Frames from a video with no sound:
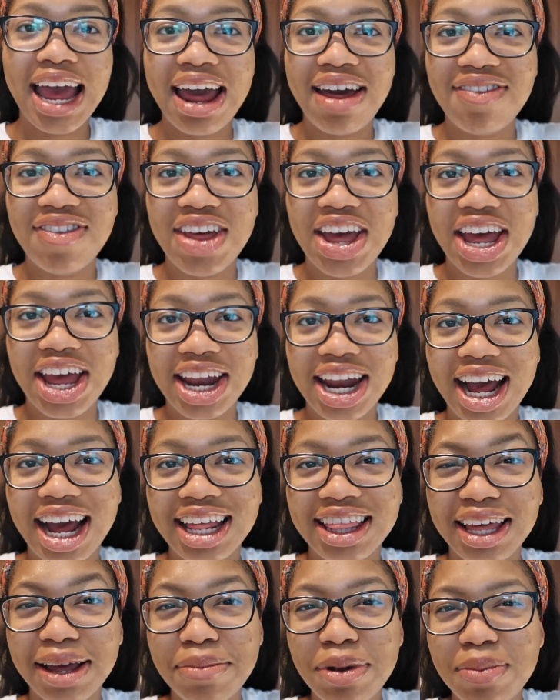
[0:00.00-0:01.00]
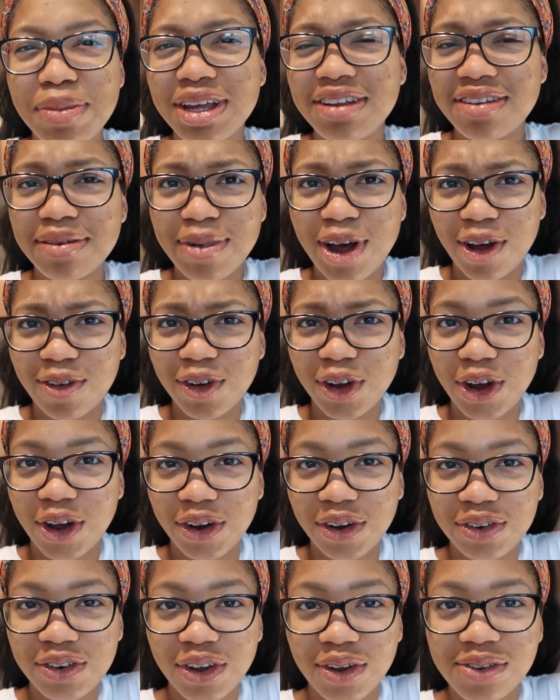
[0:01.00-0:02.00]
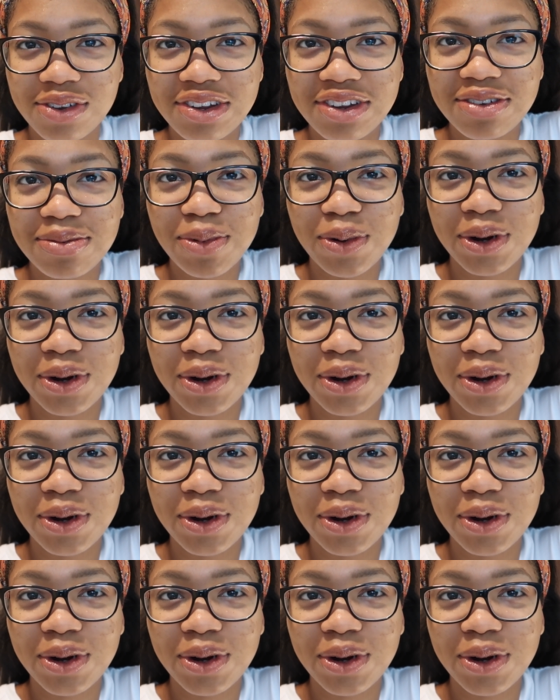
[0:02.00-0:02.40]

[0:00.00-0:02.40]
And then I think I'm gonna make some avocado toast this